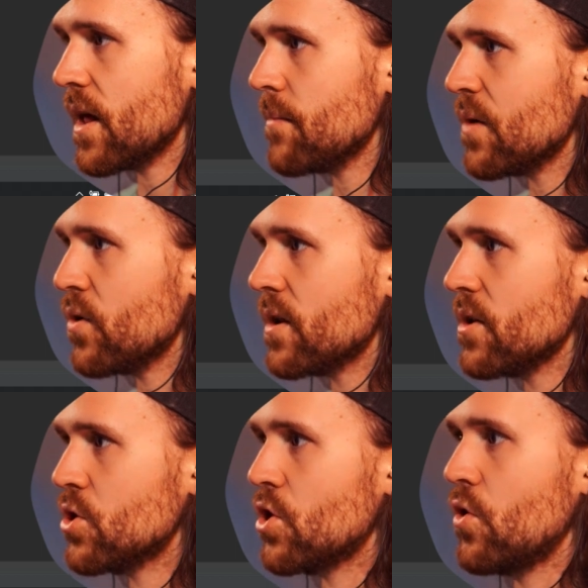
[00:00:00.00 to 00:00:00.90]
let me
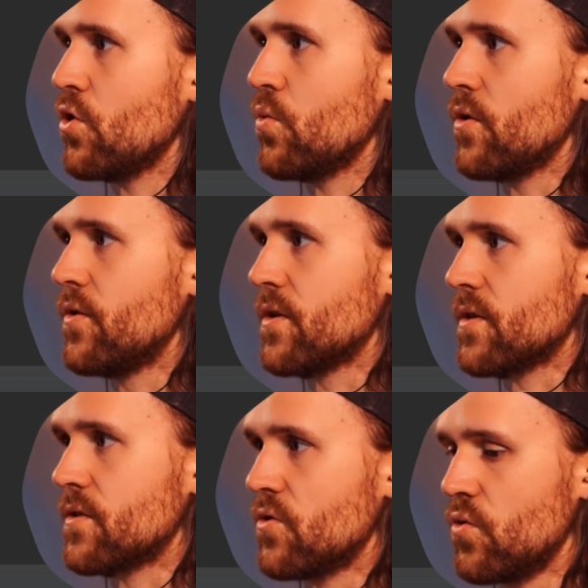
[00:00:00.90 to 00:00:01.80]
quickly show you what
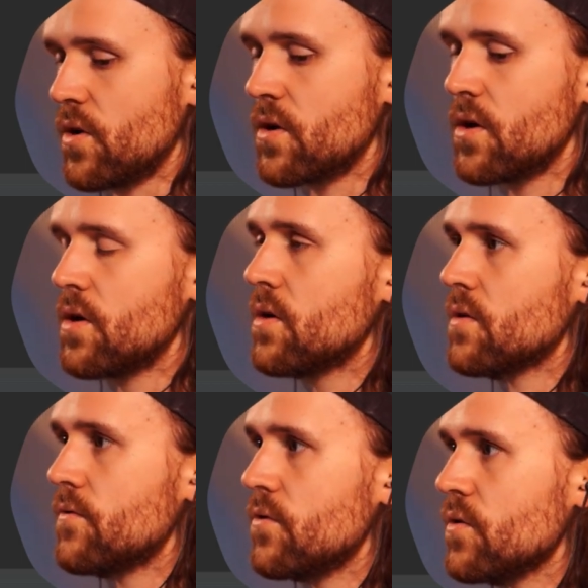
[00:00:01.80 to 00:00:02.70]
this is doing.
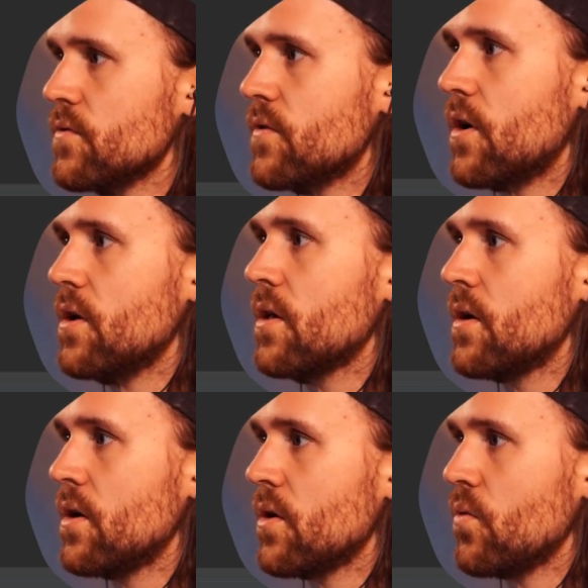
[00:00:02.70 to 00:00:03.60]
So first of all,
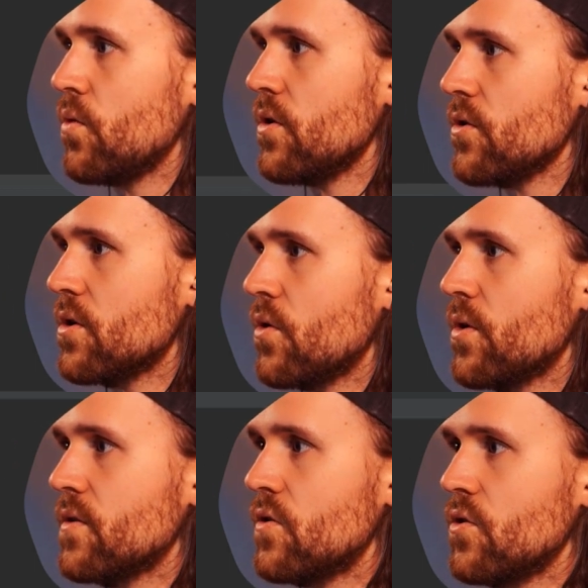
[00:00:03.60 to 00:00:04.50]
we are
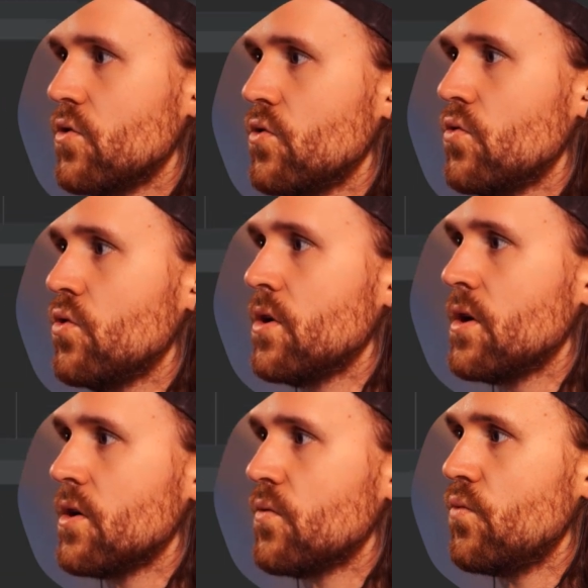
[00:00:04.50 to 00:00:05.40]
going to
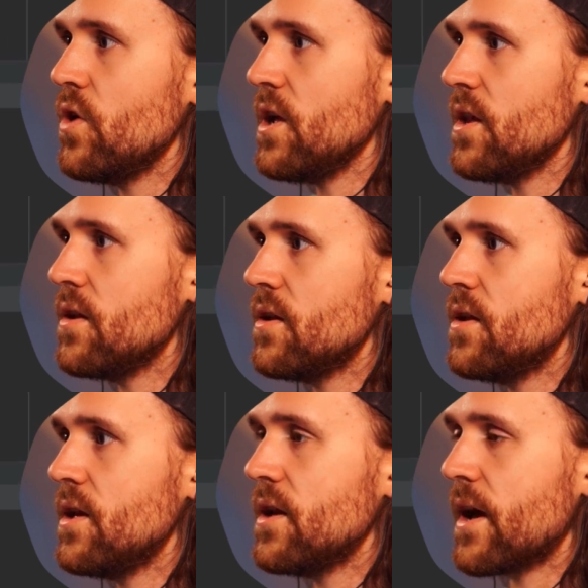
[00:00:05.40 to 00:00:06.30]
read
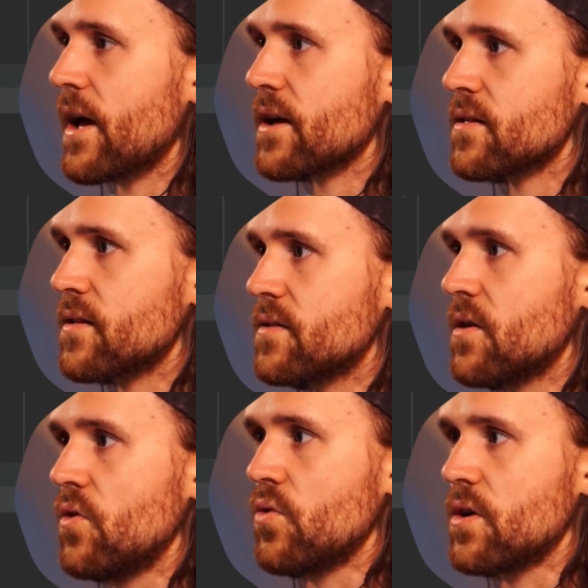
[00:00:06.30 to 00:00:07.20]
the access
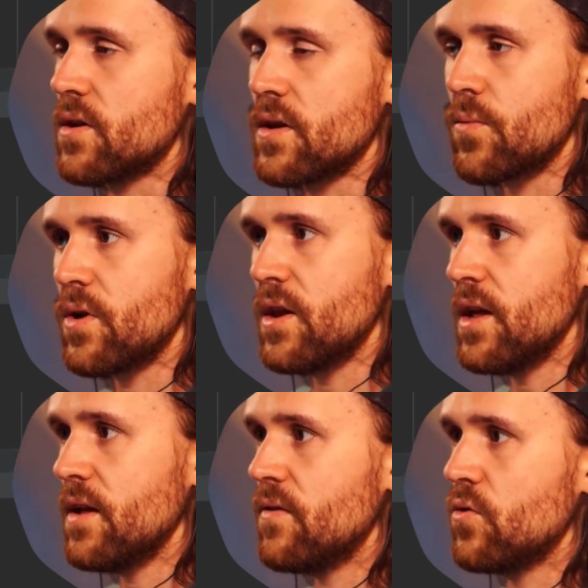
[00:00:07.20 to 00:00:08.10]
token that we
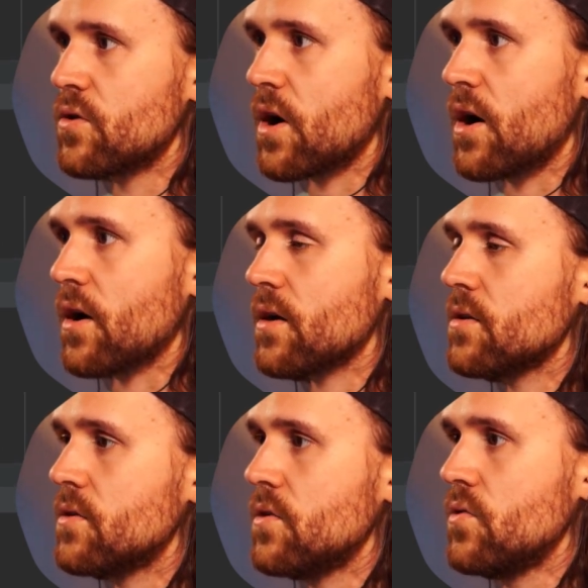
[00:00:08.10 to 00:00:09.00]
need to talk
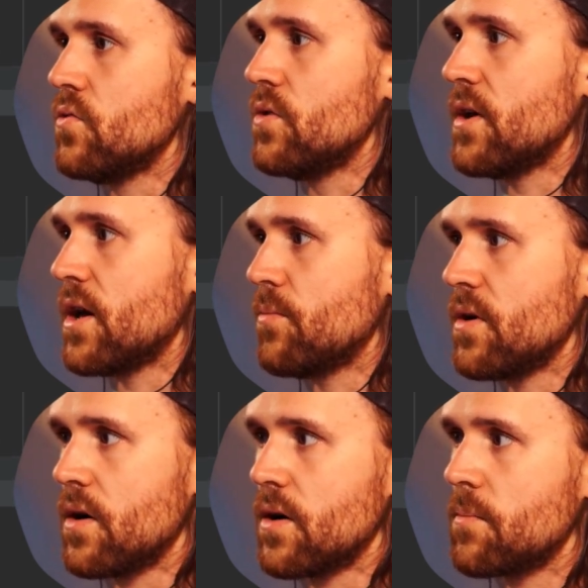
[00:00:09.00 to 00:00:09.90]
to the
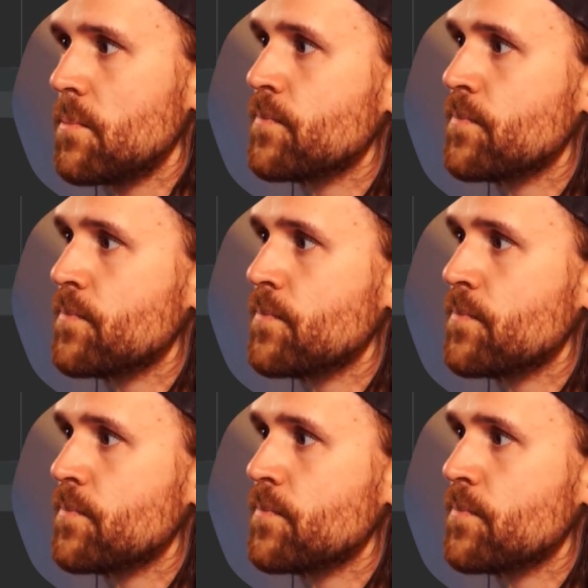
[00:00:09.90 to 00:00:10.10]
API.